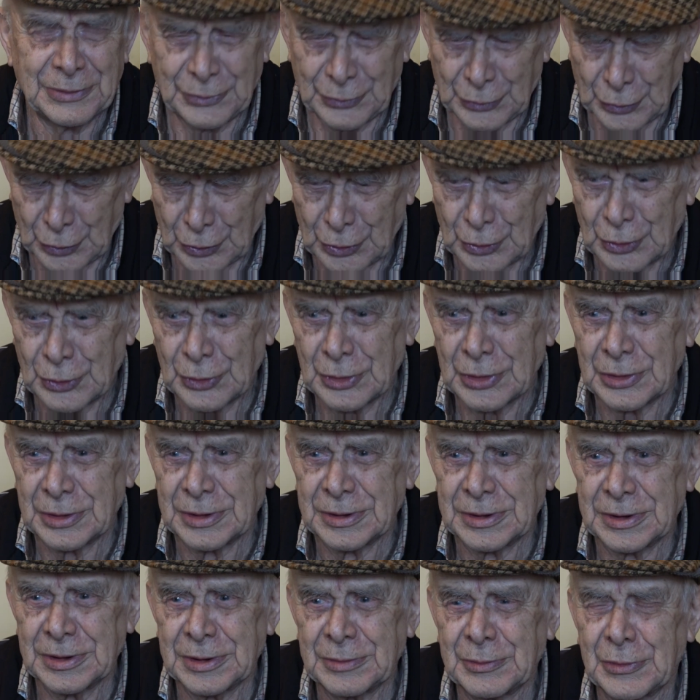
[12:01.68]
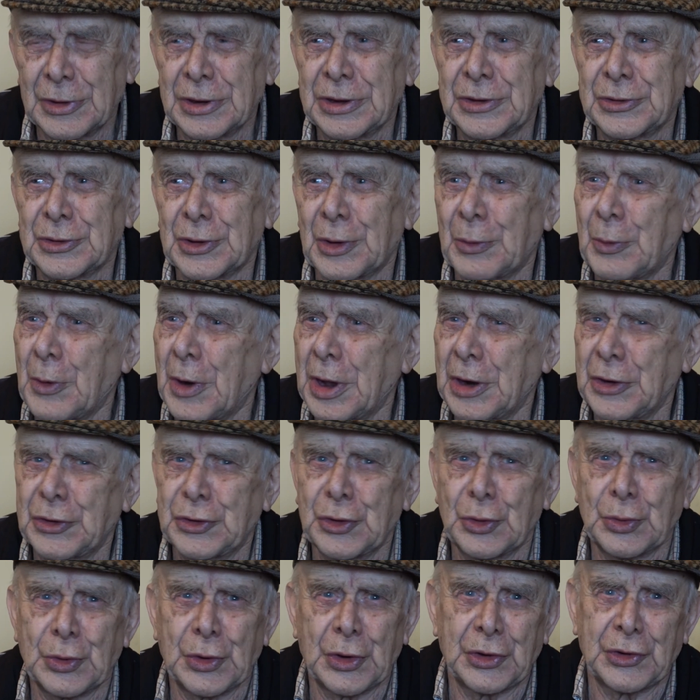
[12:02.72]
No, I don't want
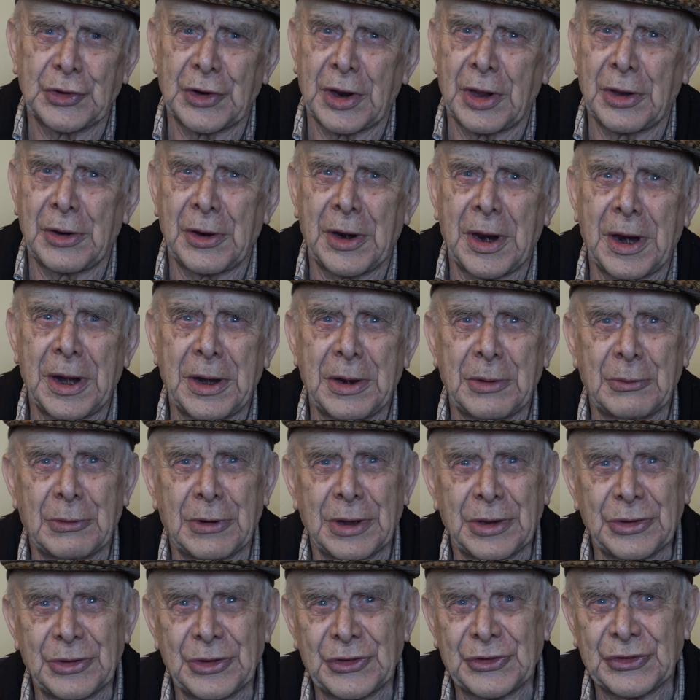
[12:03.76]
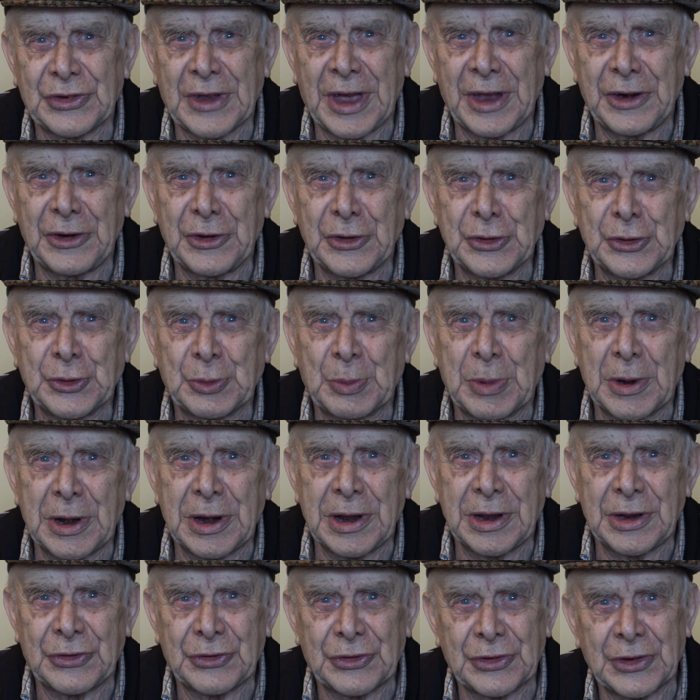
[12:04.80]
doing it on anyone. The saddest
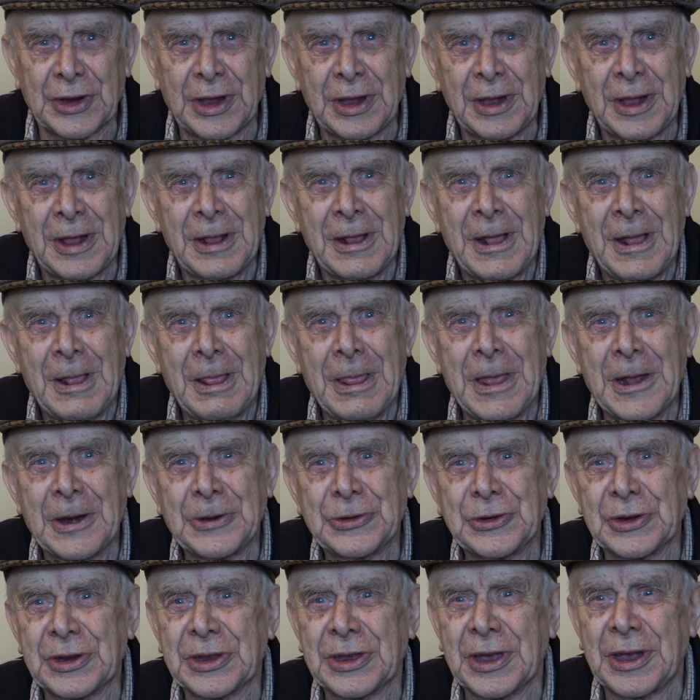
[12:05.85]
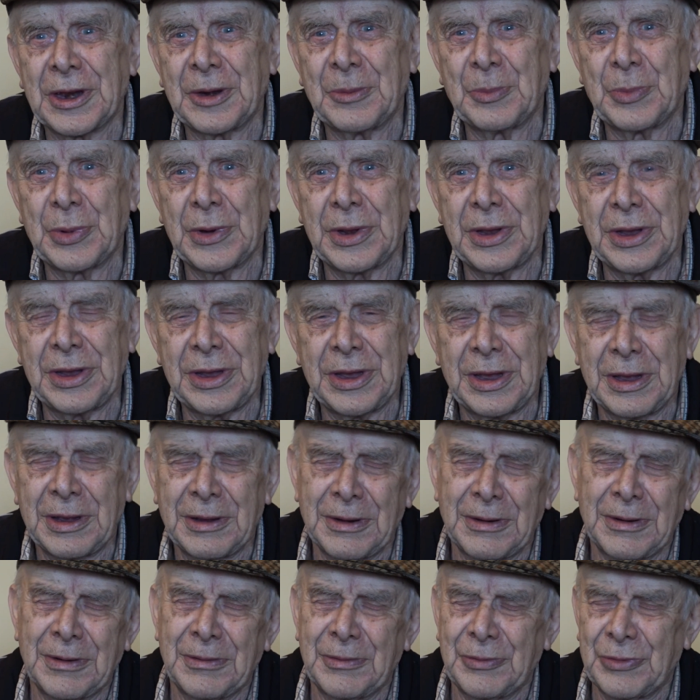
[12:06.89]
place that you can be
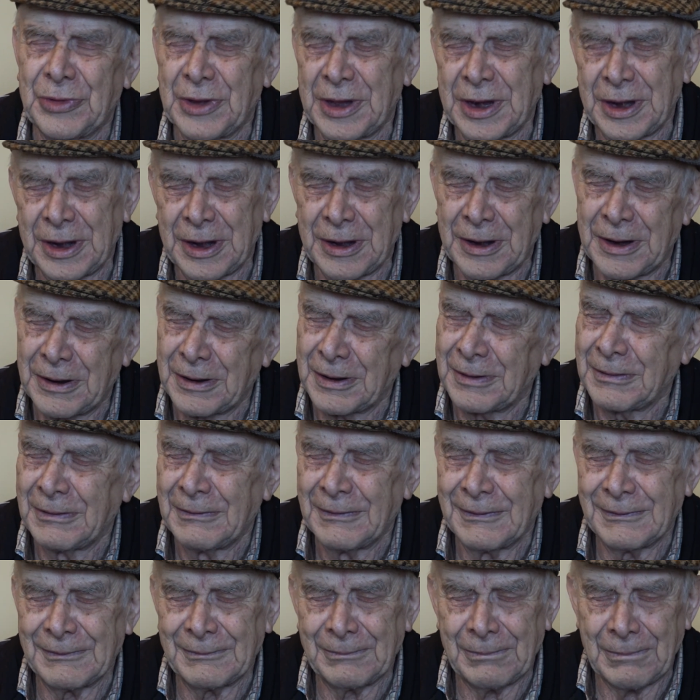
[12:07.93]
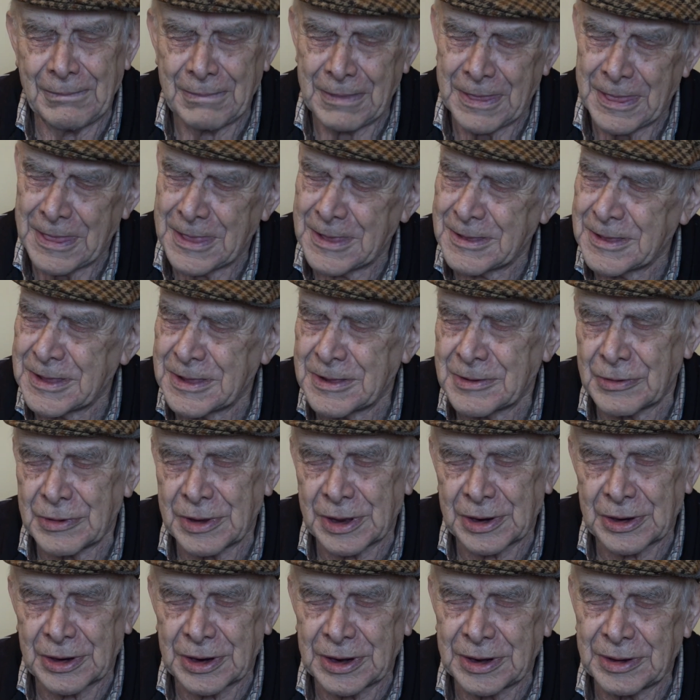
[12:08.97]
then,
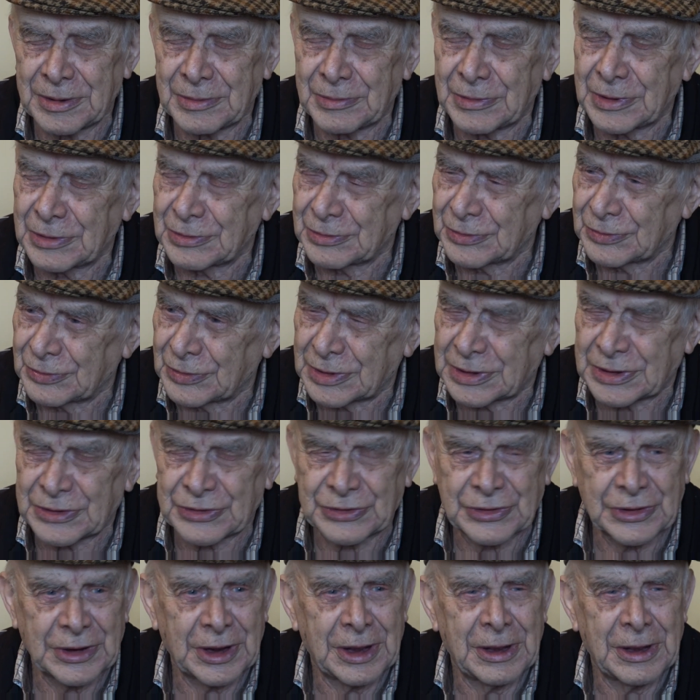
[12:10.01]
where I was,